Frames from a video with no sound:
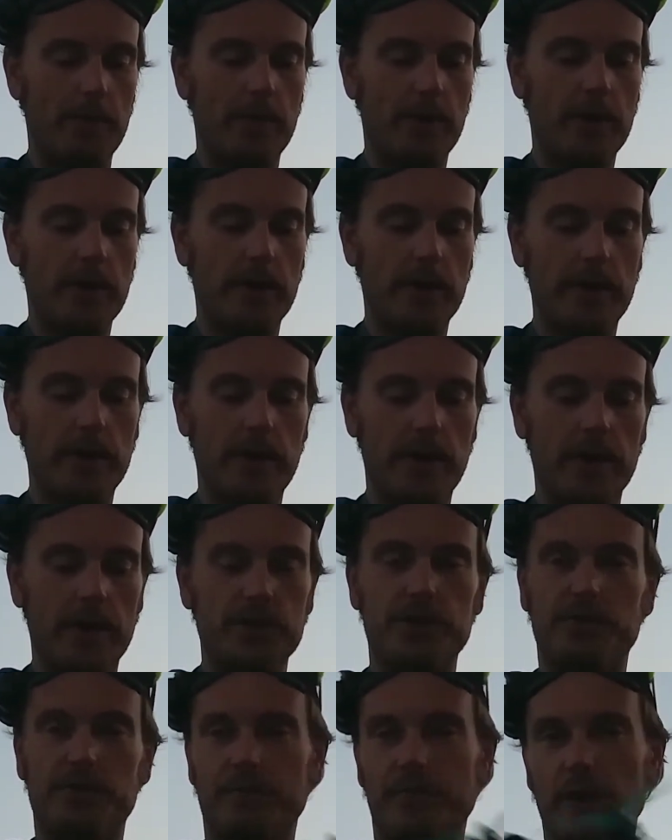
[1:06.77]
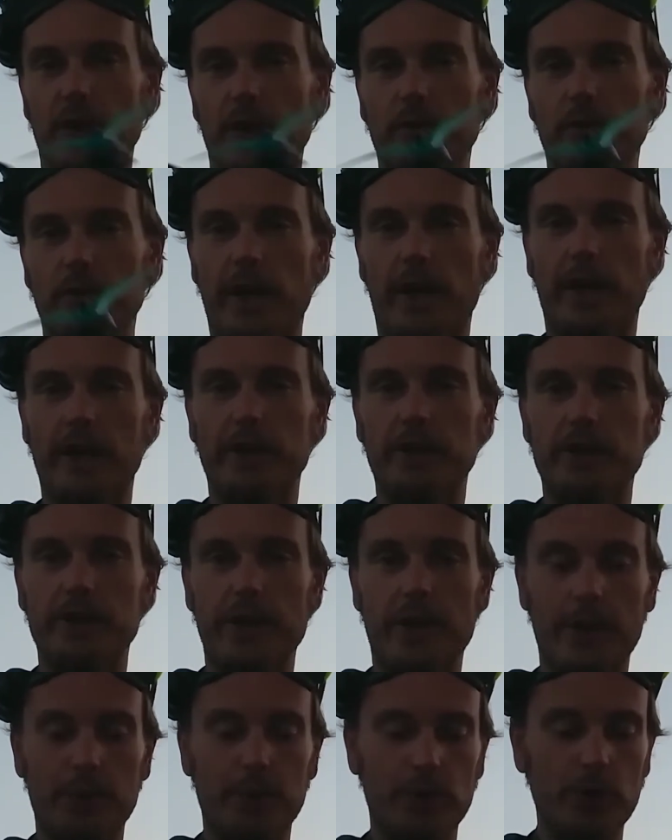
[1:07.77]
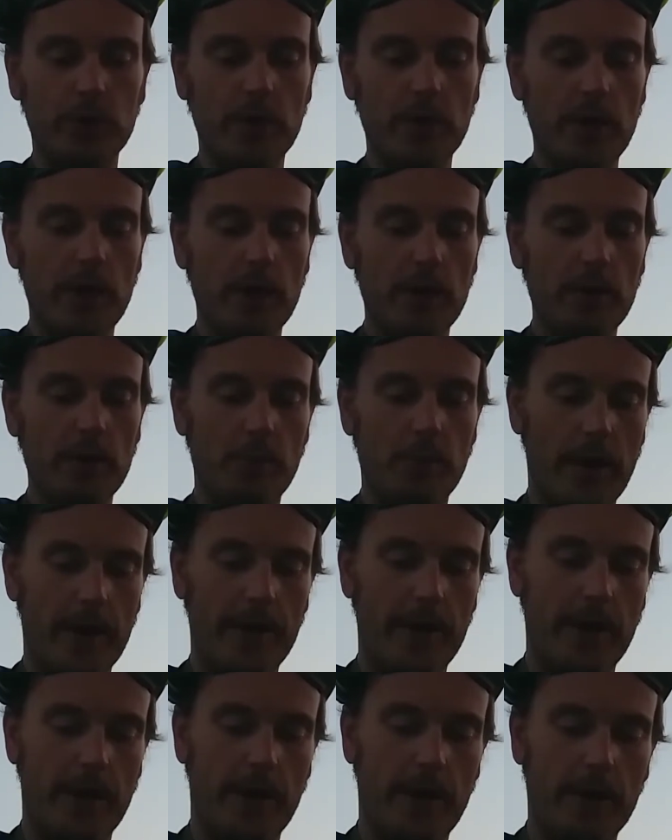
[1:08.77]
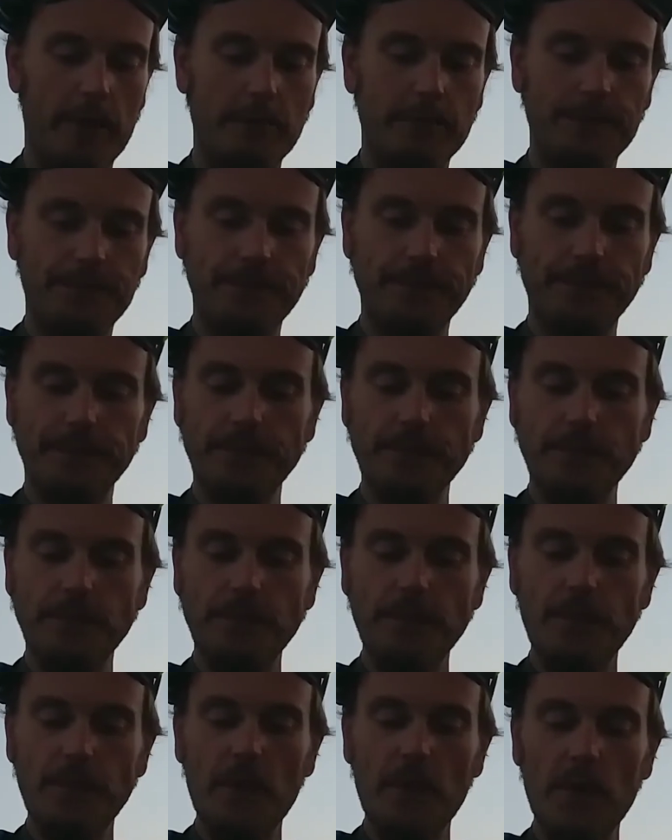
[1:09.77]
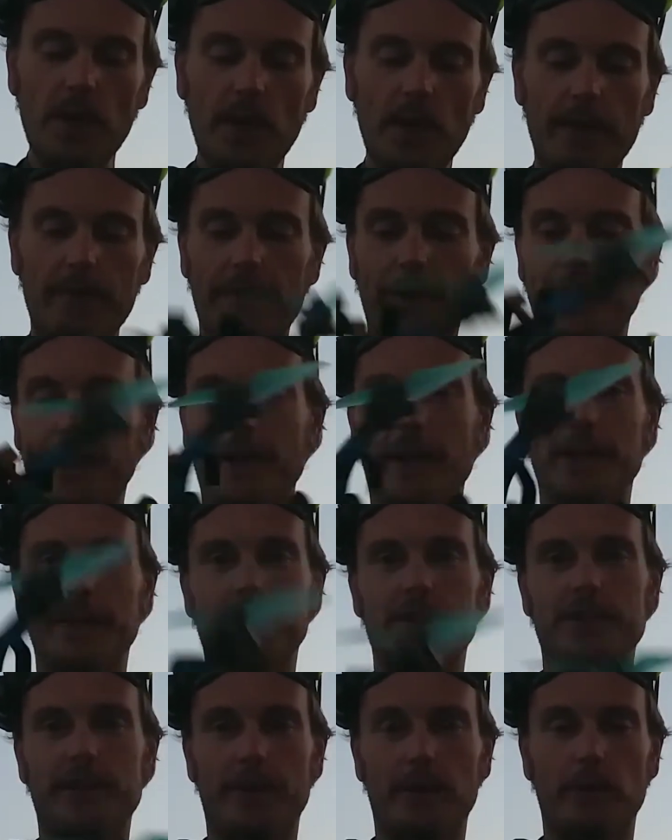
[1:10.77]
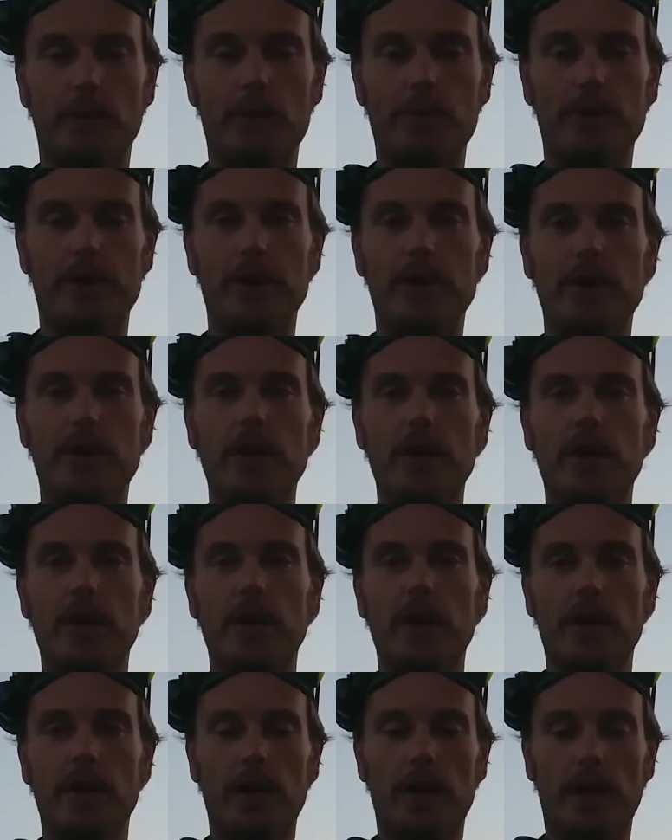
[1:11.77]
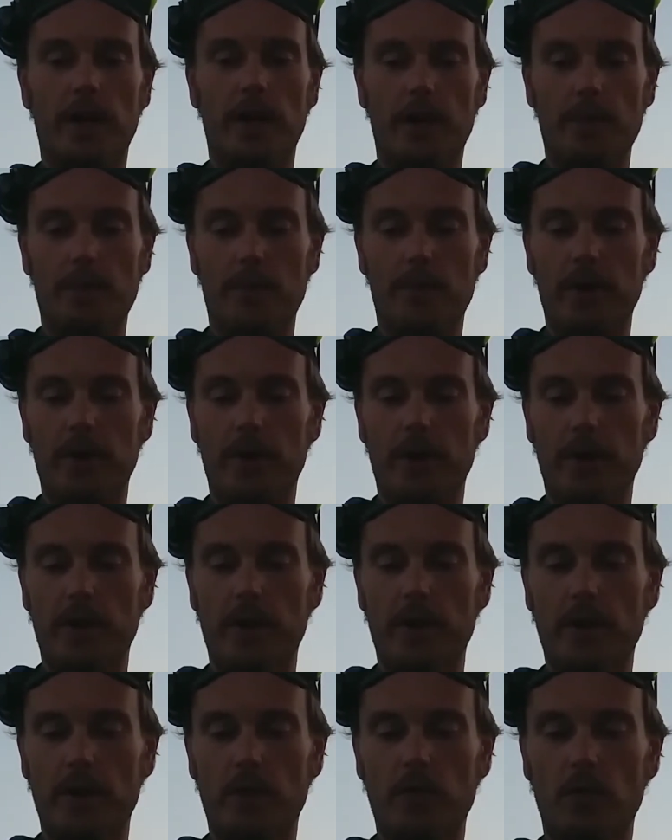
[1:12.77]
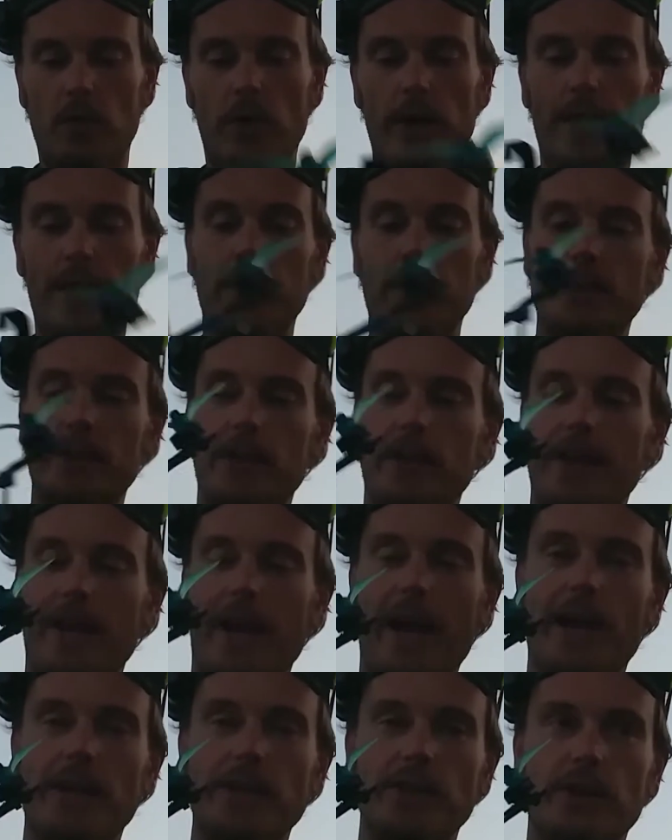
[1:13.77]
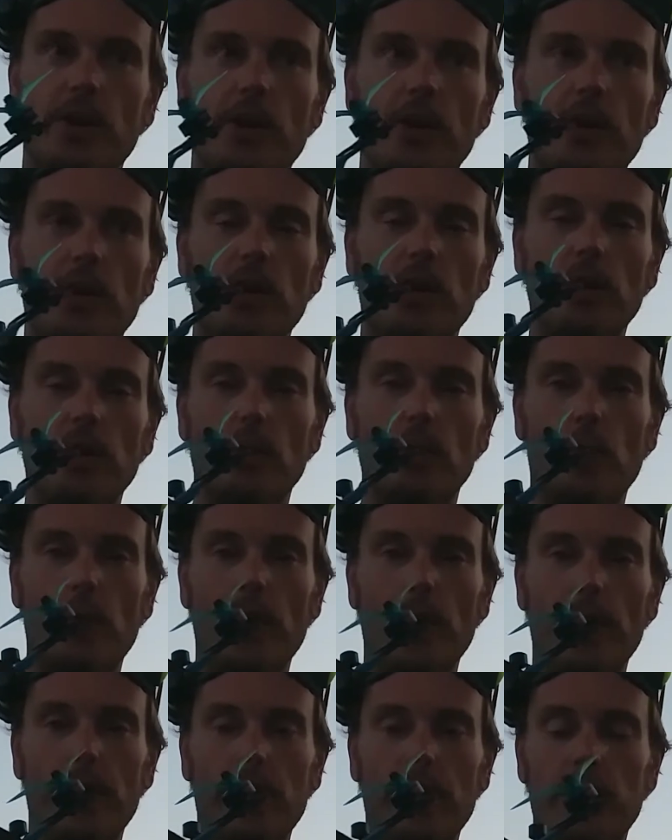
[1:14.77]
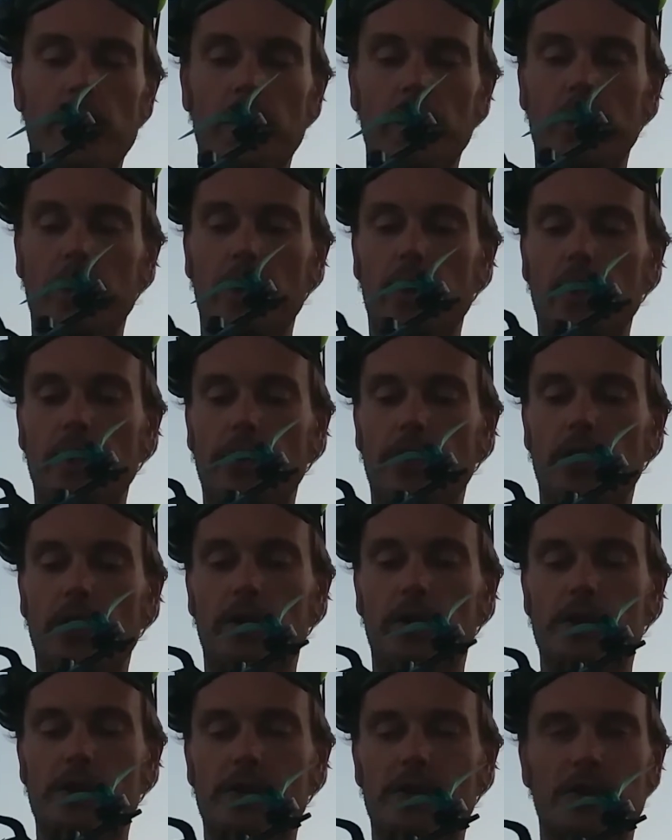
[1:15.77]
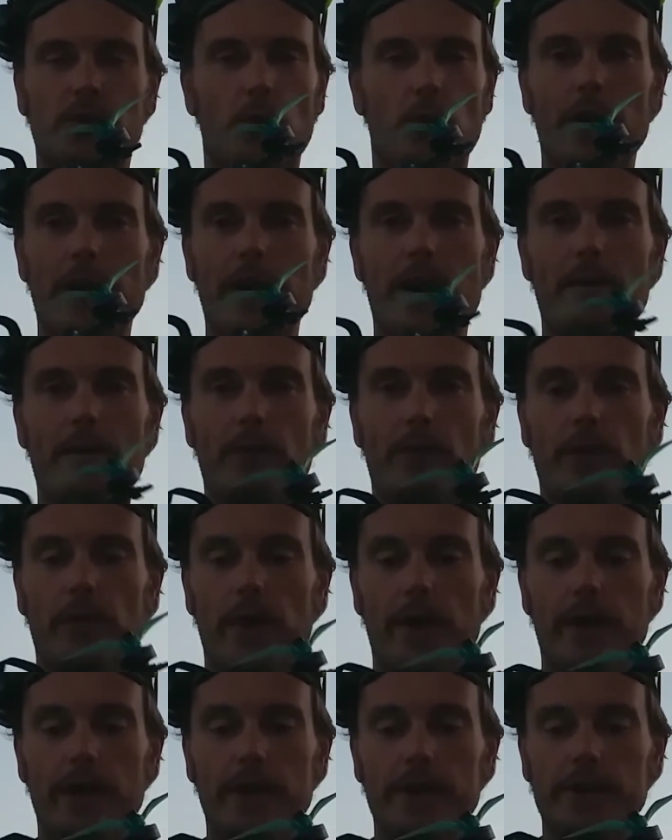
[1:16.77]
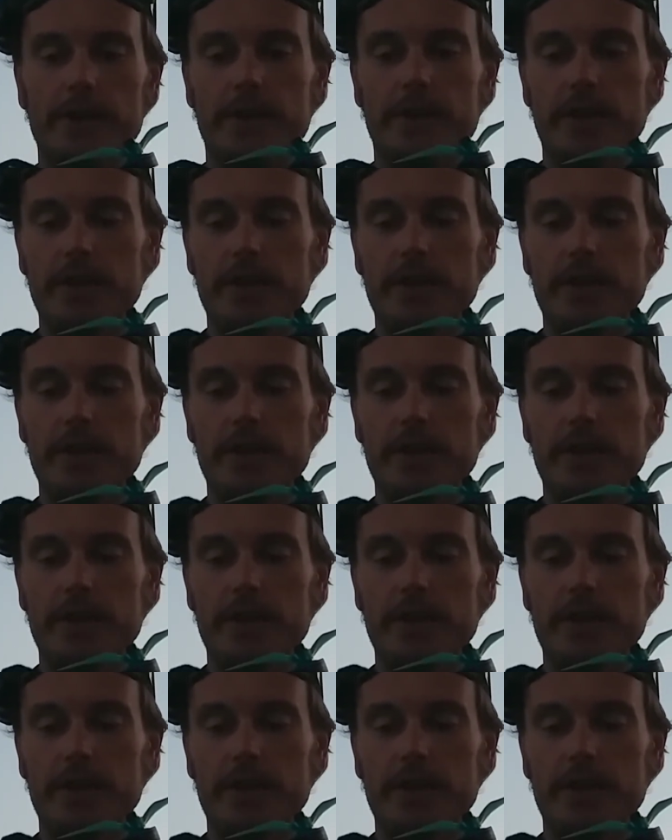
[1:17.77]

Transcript: It was, kind of understandable. But I finally got this thing ripping. Um, right now, it's got an Asgard all-in-one, 20 amp ESCs.